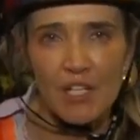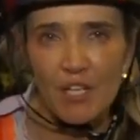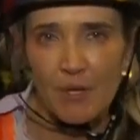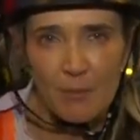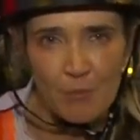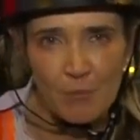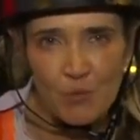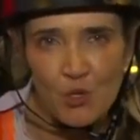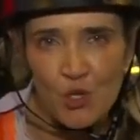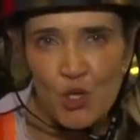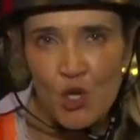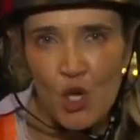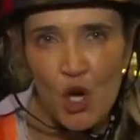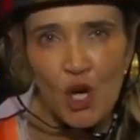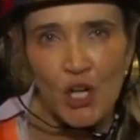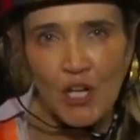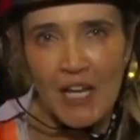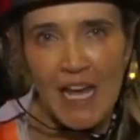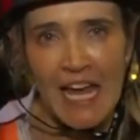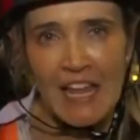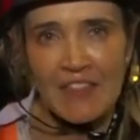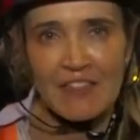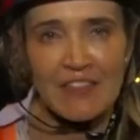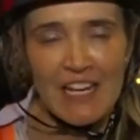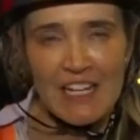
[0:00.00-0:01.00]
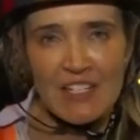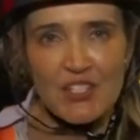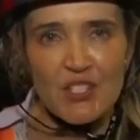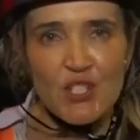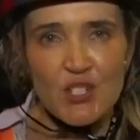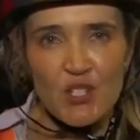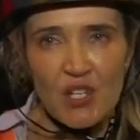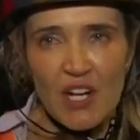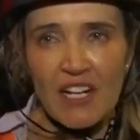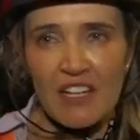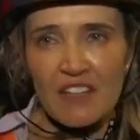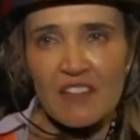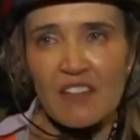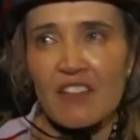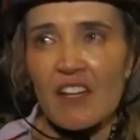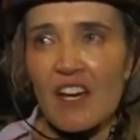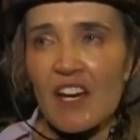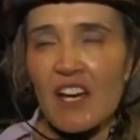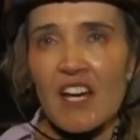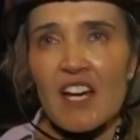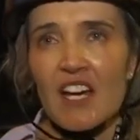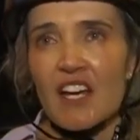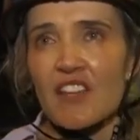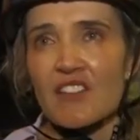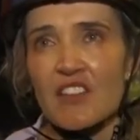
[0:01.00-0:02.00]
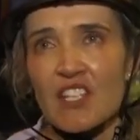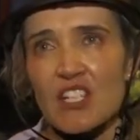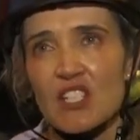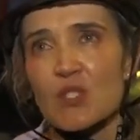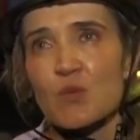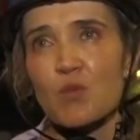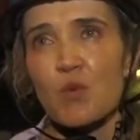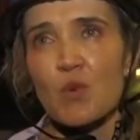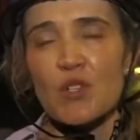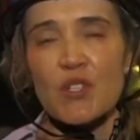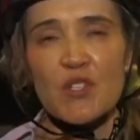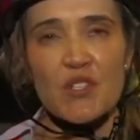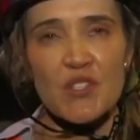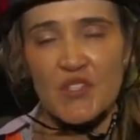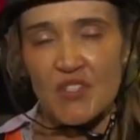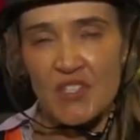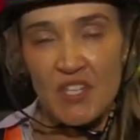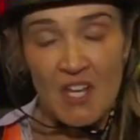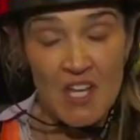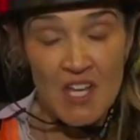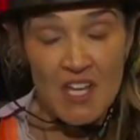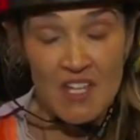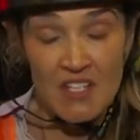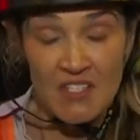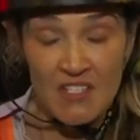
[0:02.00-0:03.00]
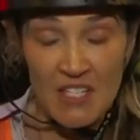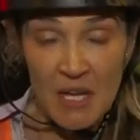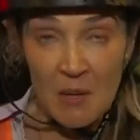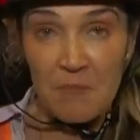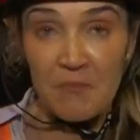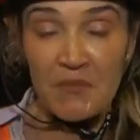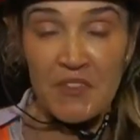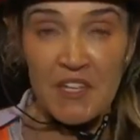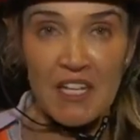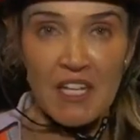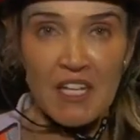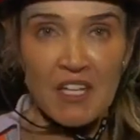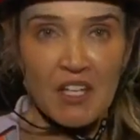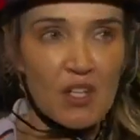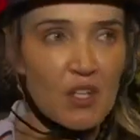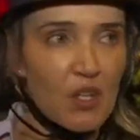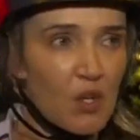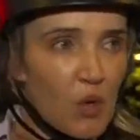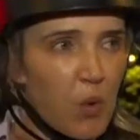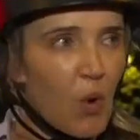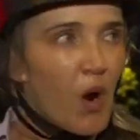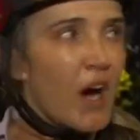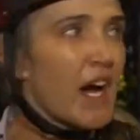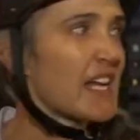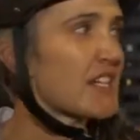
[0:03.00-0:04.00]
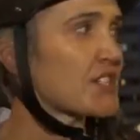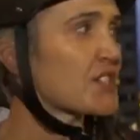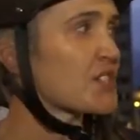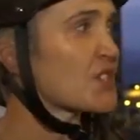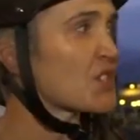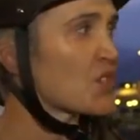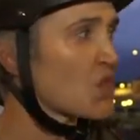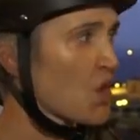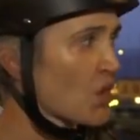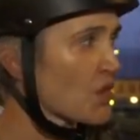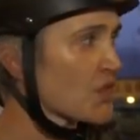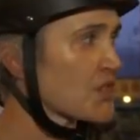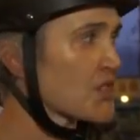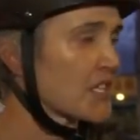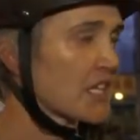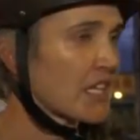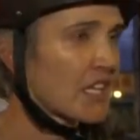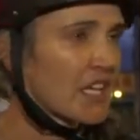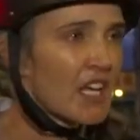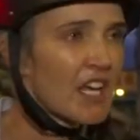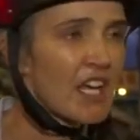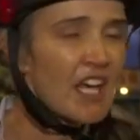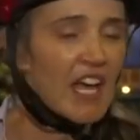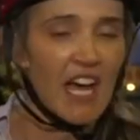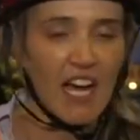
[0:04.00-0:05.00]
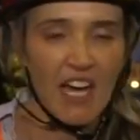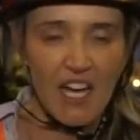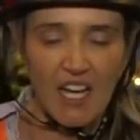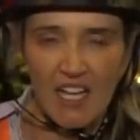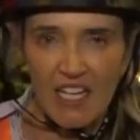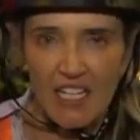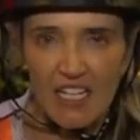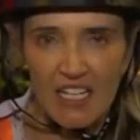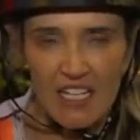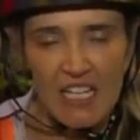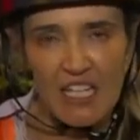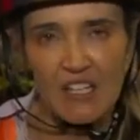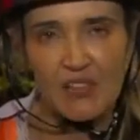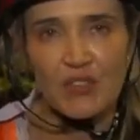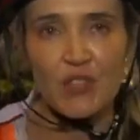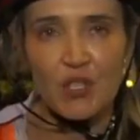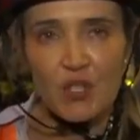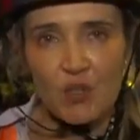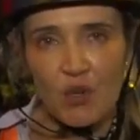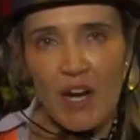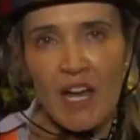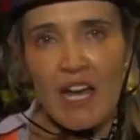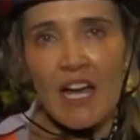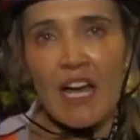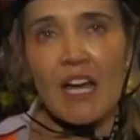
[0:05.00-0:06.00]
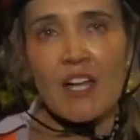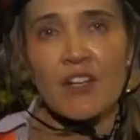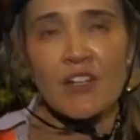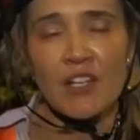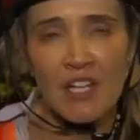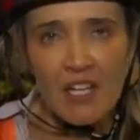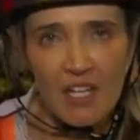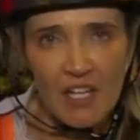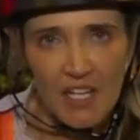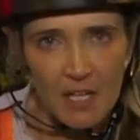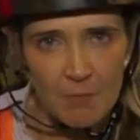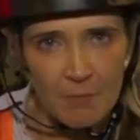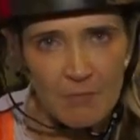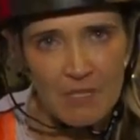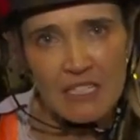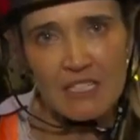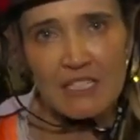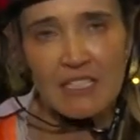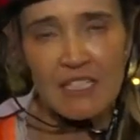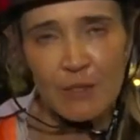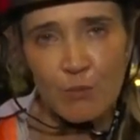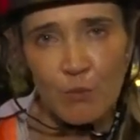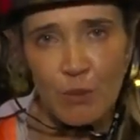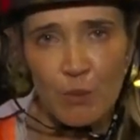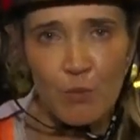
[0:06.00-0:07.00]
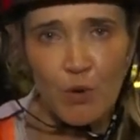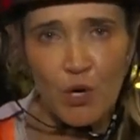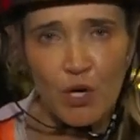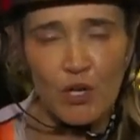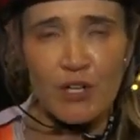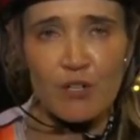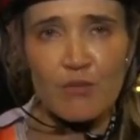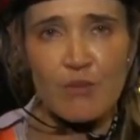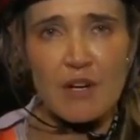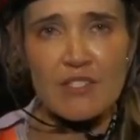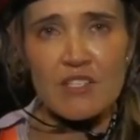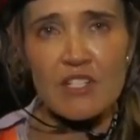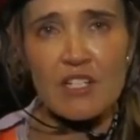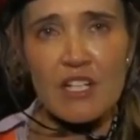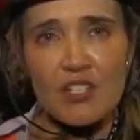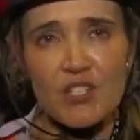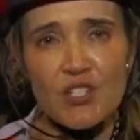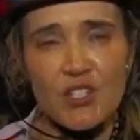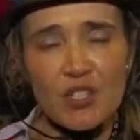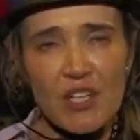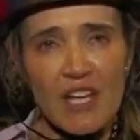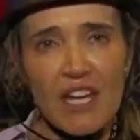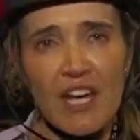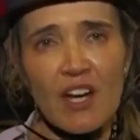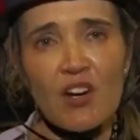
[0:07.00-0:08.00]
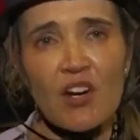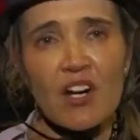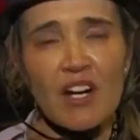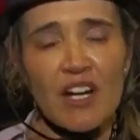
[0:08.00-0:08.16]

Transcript: but not at that strength. Uh, this was something quite toxic. Uh, it hit the ground. Admittedly, we were in a residential